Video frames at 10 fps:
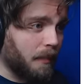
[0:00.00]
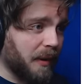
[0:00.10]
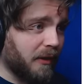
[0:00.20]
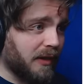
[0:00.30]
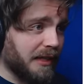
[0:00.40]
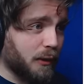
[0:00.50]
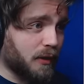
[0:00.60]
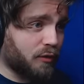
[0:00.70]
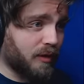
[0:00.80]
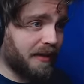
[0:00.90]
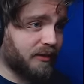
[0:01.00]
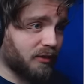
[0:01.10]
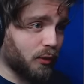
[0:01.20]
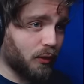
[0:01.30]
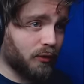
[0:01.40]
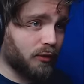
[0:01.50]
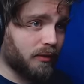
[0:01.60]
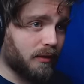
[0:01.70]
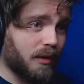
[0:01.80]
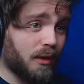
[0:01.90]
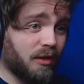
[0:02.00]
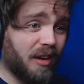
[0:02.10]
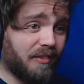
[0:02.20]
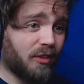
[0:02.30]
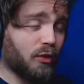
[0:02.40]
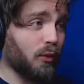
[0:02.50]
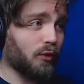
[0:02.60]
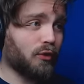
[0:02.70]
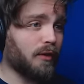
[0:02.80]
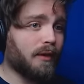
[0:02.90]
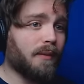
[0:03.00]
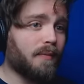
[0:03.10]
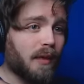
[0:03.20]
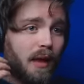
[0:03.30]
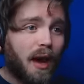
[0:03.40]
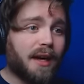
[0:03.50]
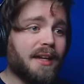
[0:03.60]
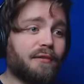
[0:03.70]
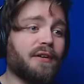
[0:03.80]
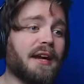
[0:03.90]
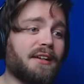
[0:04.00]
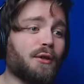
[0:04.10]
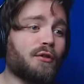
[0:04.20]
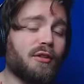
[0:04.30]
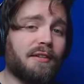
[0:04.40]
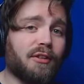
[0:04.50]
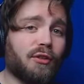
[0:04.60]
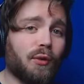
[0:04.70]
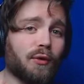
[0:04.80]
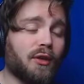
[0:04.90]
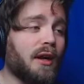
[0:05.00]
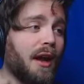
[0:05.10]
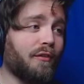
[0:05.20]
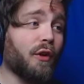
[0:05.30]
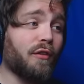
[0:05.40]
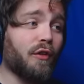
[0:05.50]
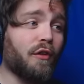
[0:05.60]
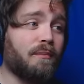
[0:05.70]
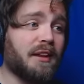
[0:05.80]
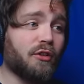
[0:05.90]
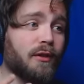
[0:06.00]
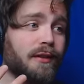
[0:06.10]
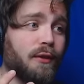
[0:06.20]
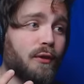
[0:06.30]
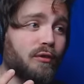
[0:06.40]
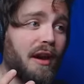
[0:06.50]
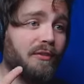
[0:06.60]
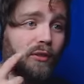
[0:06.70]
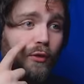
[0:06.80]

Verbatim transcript: Apparently you can craft a torch. You can craft a torch. I keep forgetting you can craft a torch. A few of you have mentioned that you can craft